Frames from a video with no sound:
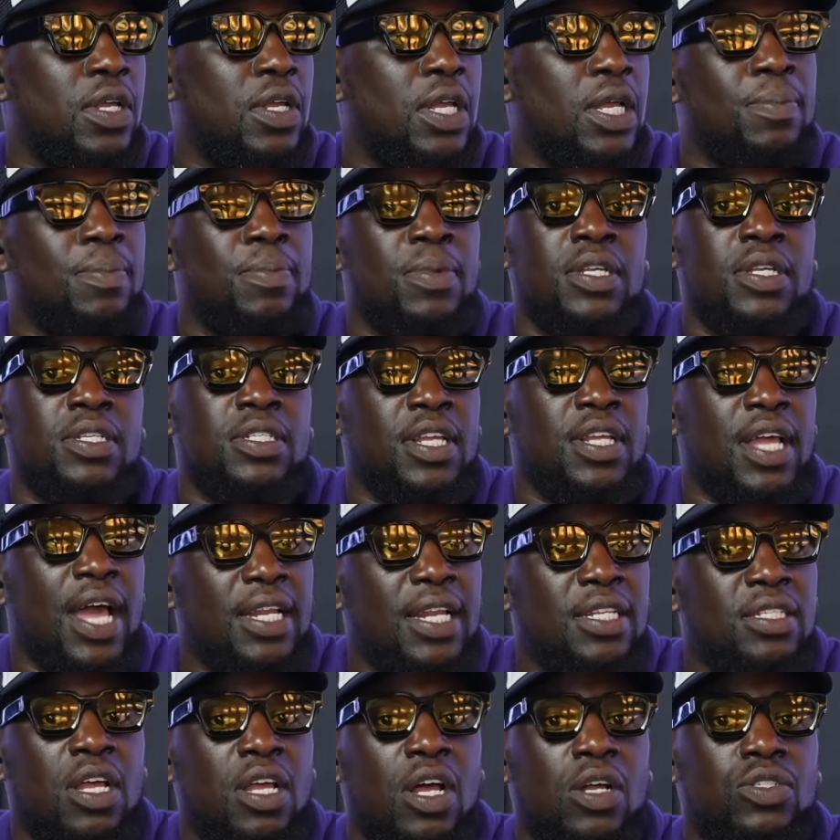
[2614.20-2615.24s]
because the
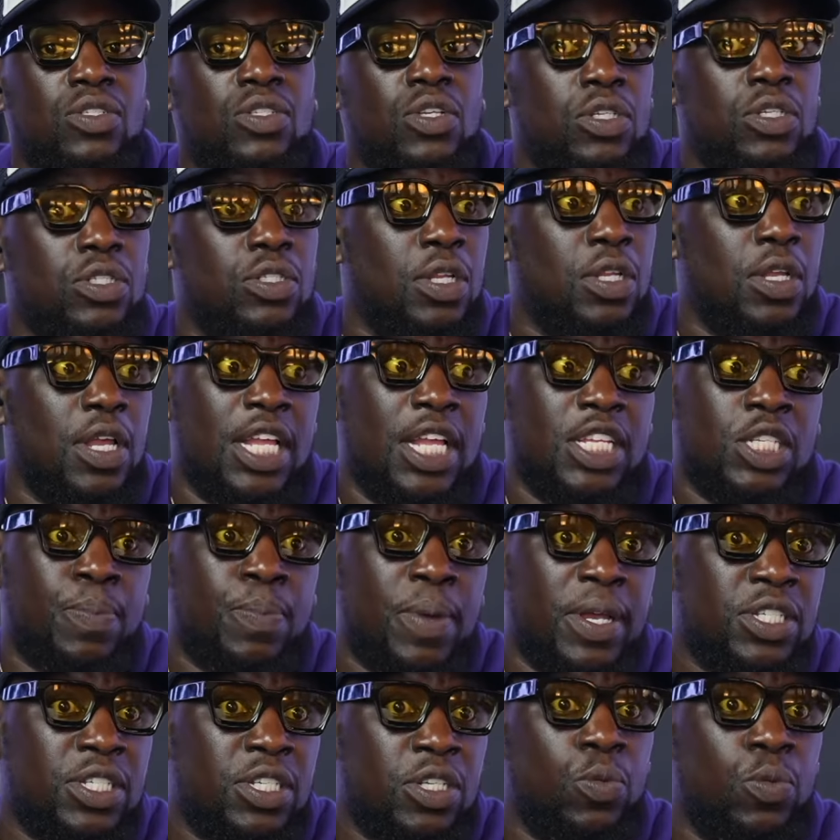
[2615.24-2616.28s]
guidance counselors,
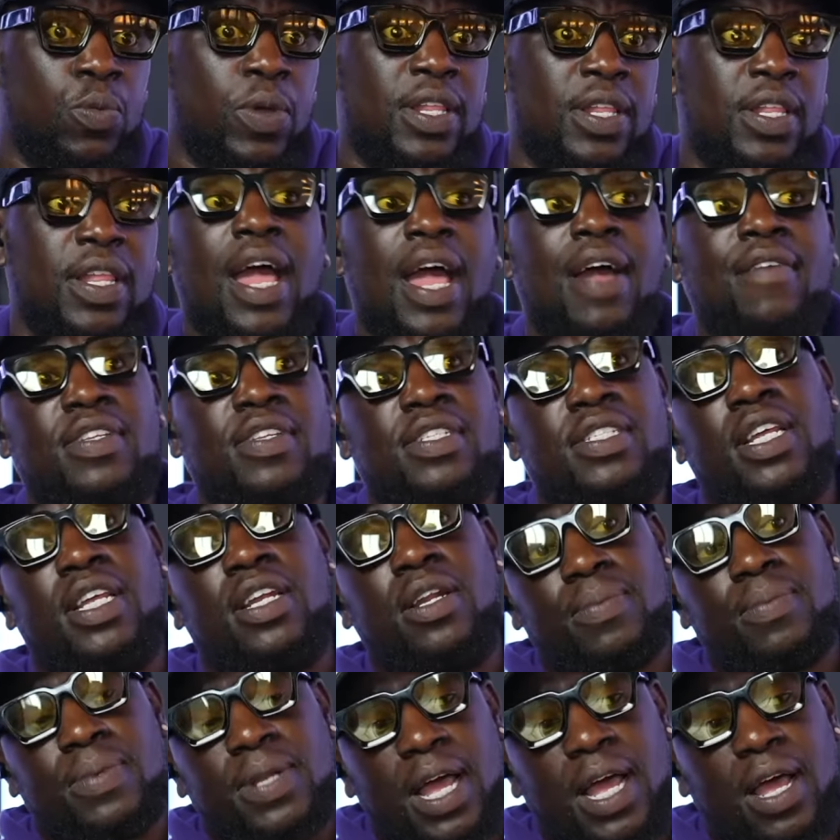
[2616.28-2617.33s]
especially the way they have it set up
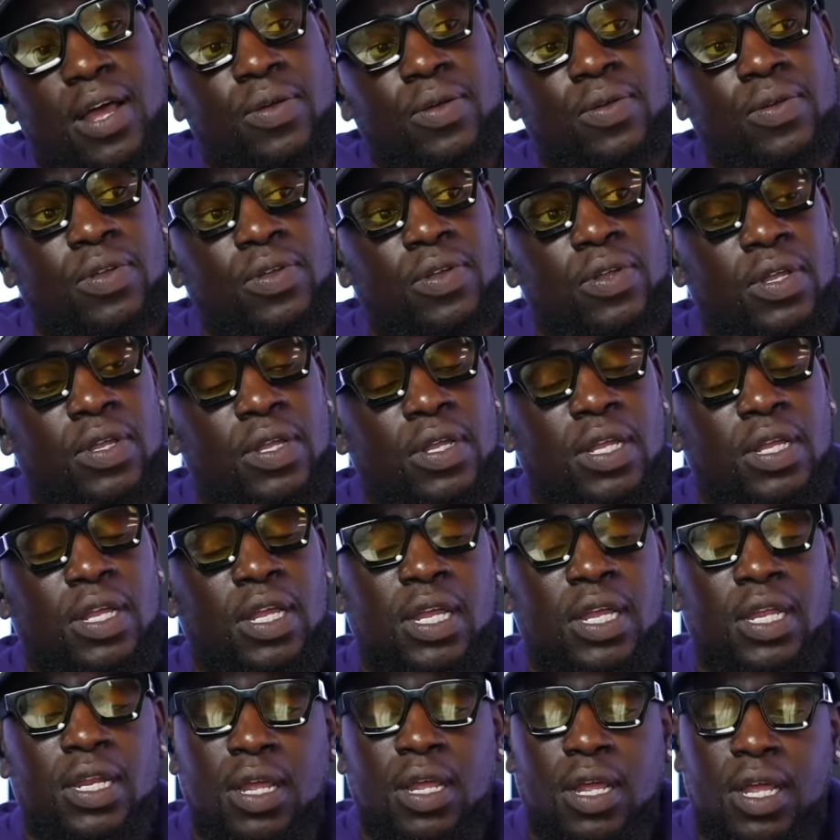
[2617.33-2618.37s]
now,
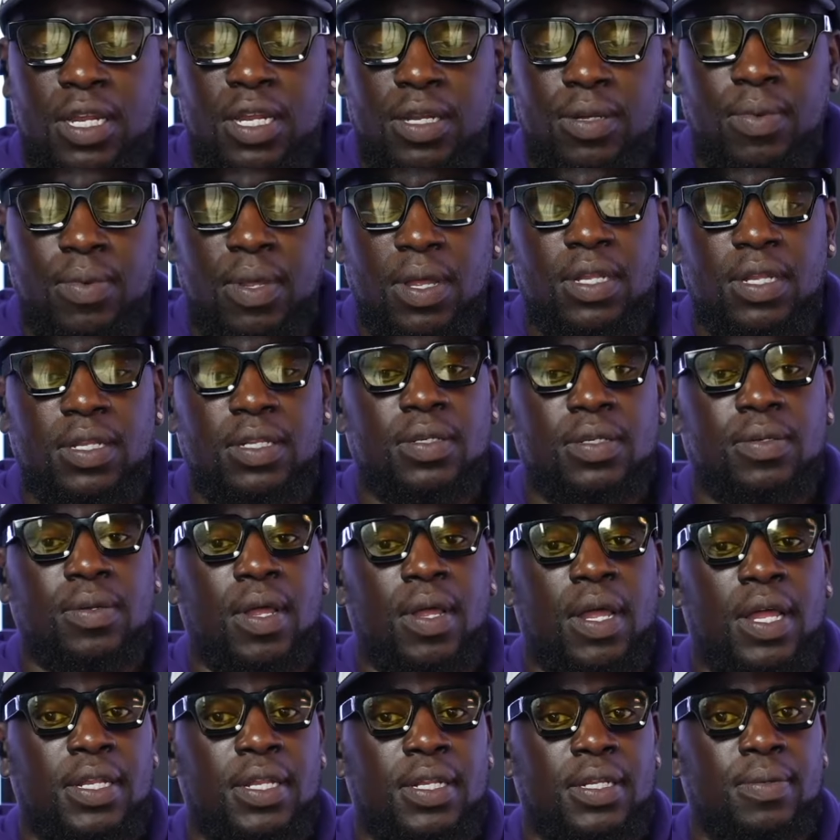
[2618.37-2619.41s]

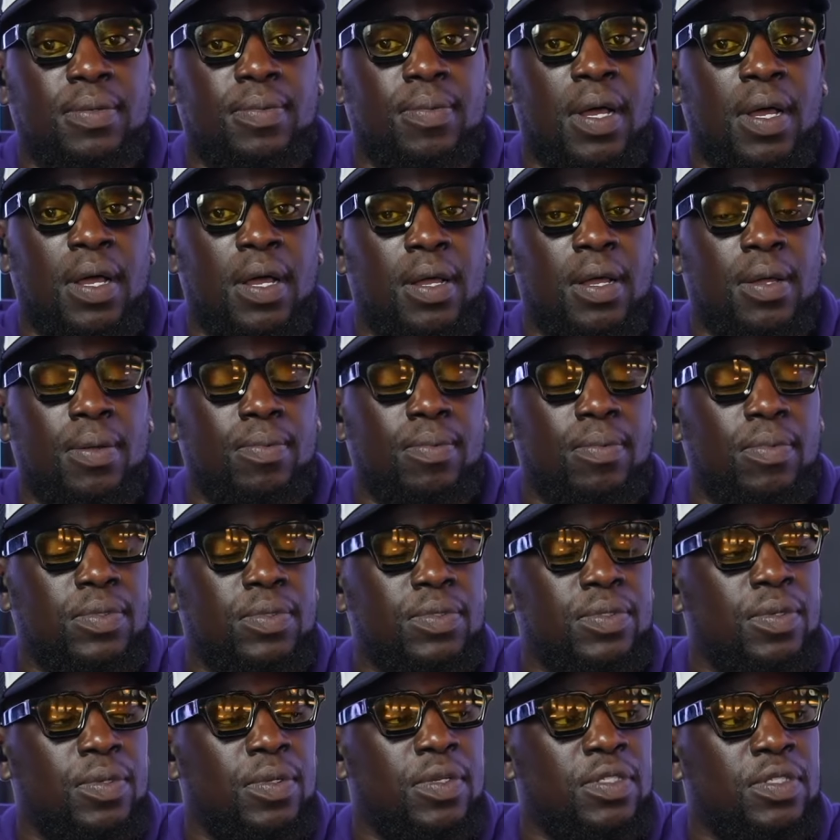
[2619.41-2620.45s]
in
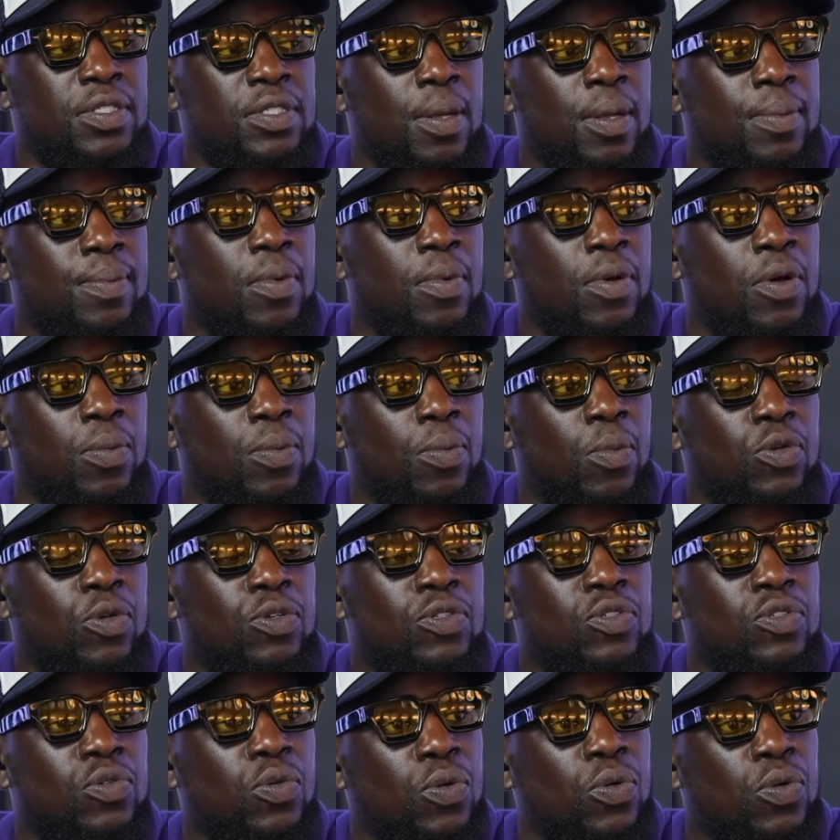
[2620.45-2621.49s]
some or most
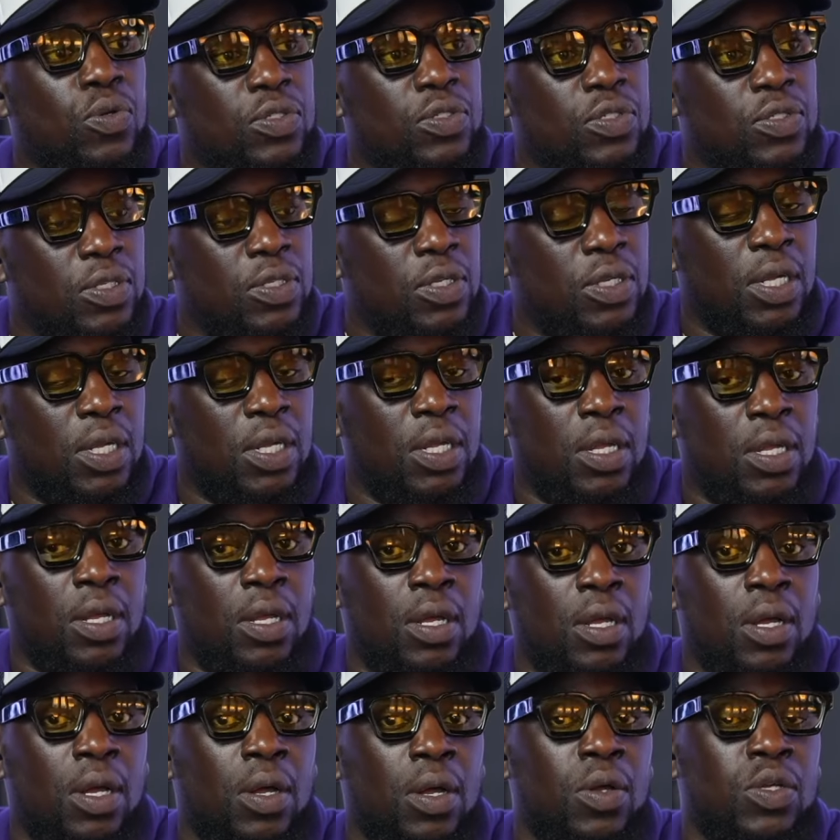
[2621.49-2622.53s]
schools
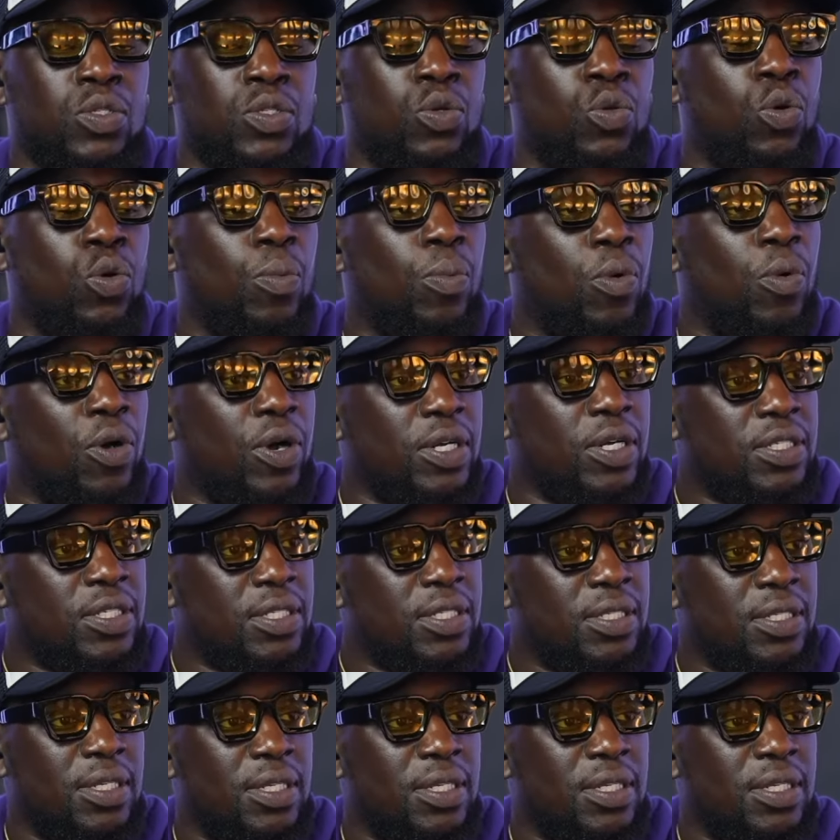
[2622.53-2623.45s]
or school boards,